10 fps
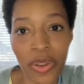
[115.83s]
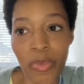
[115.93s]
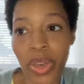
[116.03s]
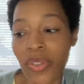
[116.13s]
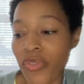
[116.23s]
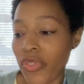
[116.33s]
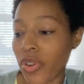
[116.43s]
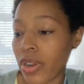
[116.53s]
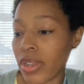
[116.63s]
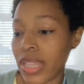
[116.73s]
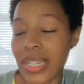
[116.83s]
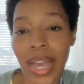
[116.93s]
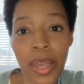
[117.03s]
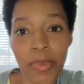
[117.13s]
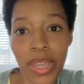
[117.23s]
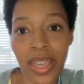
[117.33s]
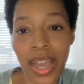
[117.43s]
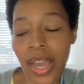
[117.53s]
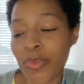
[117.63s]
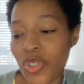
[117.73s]
but for the time being,
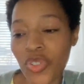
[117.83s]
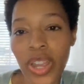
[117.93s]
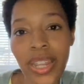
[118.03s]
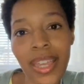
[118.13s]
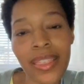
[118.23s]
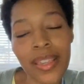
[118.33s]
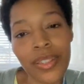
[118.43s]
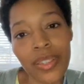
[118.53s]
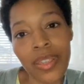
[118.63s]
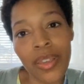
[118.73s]
I'm just trying to get this.